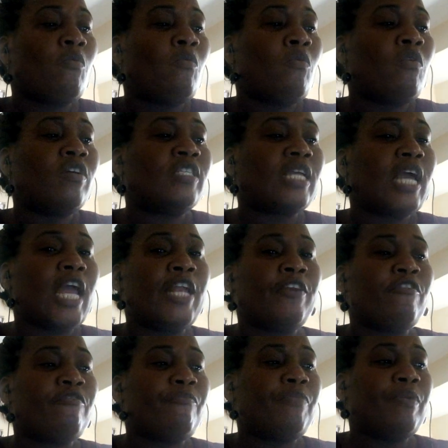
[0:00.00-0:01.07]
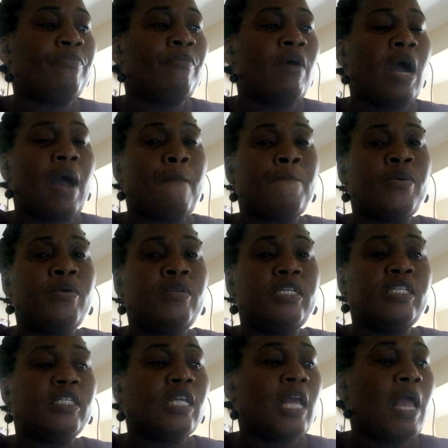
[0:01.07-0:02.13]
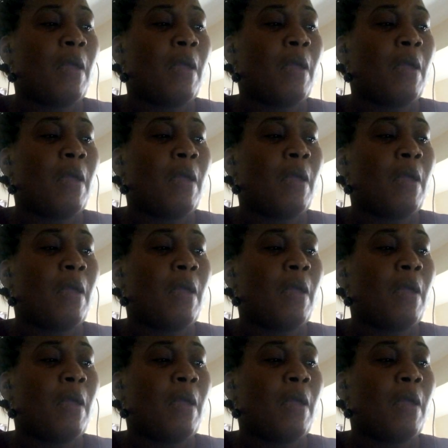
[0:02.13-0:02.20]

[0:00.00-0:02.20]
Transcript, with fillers: What kind of people are bullies?